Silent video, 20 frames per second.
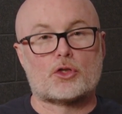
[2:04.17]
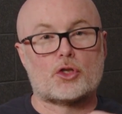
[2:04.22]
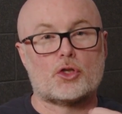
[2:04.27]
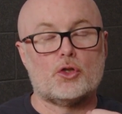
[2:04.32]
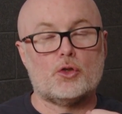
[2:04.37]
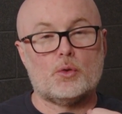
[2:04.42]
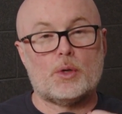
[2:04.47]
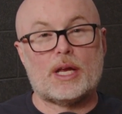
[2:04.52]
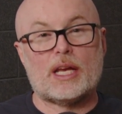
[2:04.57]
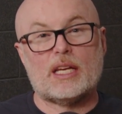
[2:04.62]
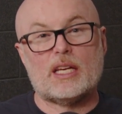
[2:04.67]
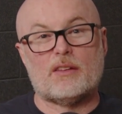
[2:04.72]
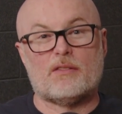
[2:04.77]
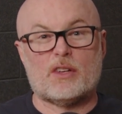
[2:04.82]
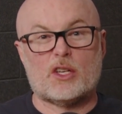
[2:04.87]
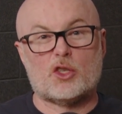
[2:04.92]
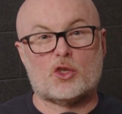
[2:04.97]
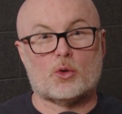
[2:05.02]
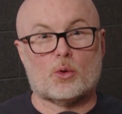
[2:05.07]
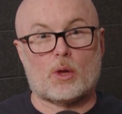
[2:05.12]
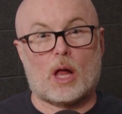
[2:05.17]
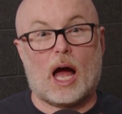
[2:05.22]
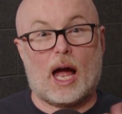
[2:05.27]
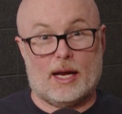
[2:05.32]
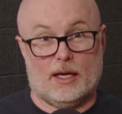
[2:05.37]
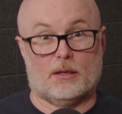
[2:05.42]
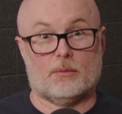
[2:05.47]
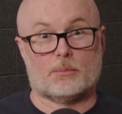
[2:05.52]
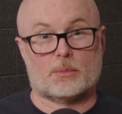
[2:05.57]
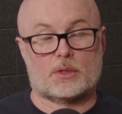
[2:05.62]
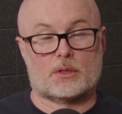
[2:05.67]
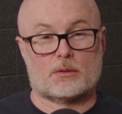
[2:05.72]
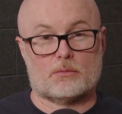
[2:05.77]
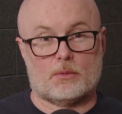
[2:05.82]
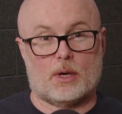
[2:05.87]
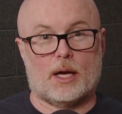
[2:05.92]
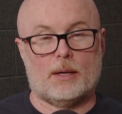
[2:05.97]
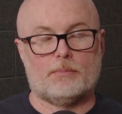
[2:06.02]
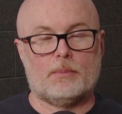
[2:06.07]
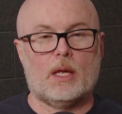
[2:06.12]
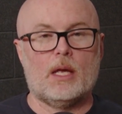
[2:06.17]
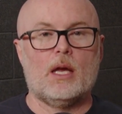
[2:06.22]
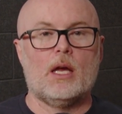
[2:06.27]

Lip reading: two individual items, right?